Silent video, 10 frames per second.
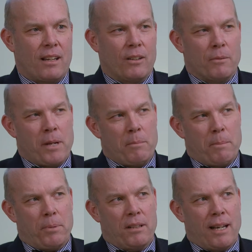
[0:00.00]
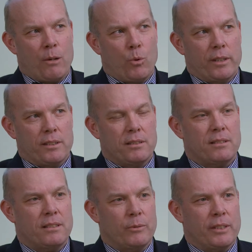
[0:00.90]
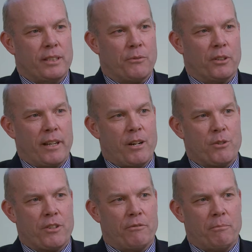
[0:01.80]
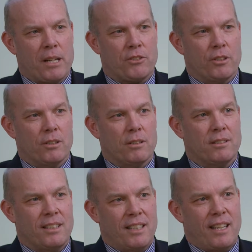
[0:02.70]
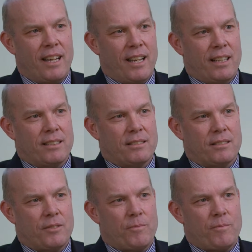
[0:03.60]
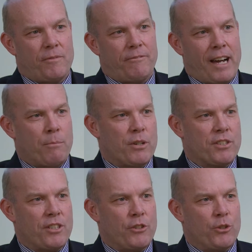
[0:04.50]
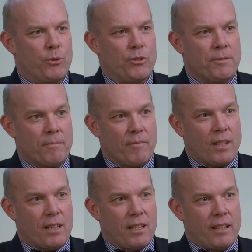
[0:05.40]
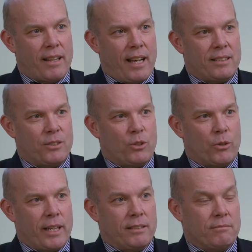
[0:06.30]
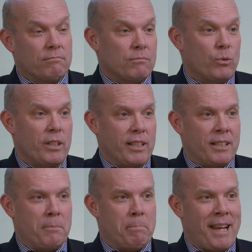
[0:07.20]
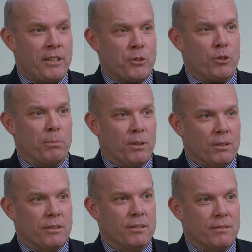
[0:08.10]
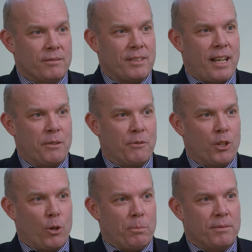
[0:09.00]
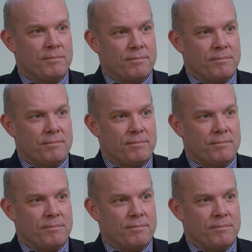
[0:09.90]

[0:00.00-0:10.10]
or maybe plywood with different layers of muscle and fibrous tissues that create really an impenetrable envelope.